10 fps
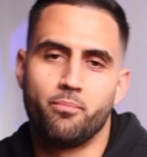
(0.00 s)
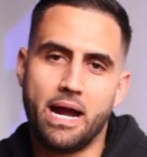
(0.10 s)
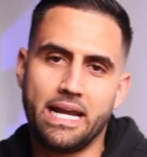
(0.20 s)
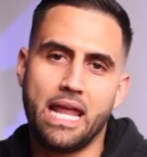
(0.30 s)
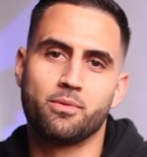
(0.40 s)

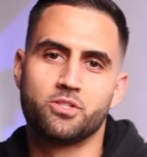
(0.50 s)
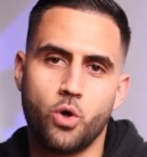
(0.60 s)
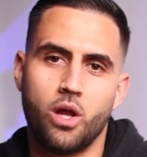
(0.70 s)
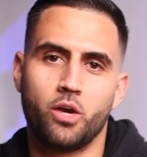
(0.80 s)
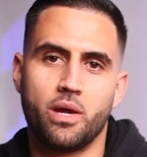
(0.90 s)
My name is
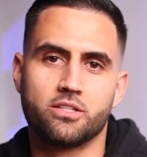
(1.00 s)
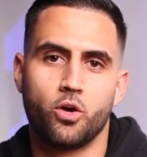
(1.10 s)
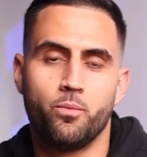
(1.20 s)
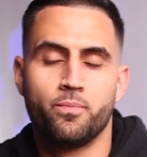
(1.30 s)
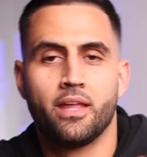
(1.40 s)
Johan
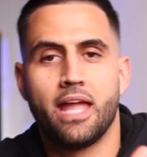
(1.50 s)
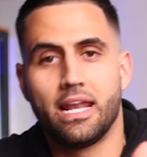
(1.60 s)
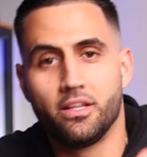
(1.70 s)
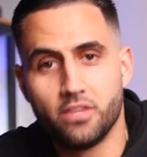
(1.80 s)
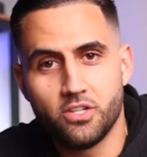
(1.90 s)
Lorenzo,
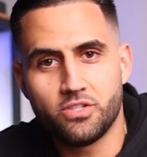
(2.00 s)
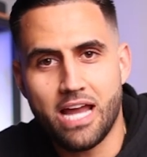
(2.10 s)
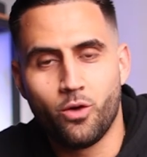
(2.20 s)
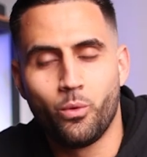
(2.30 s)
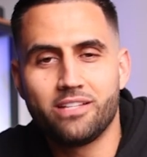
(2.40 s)
and in this
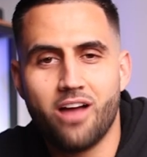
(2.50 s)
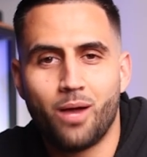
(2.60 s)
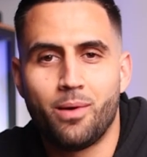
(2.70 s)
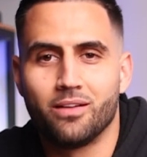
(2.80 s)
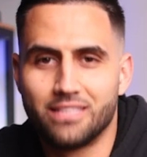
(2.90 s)
channel we
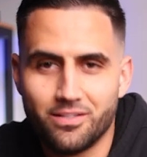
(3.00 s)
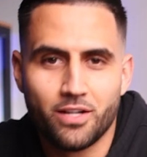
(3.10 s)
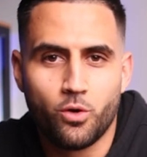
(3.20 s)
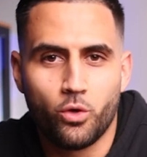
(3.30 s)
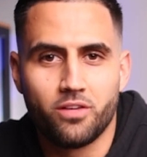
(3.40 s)
talk about
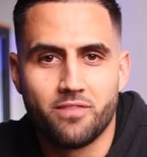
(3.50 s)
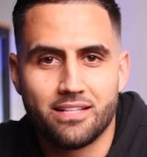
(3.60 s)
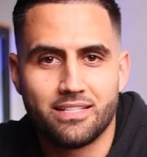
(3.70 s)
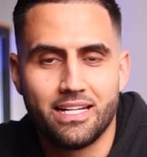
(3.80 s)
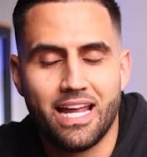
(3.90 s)
dividend growth
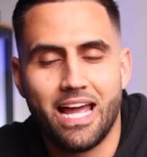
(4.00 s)
investing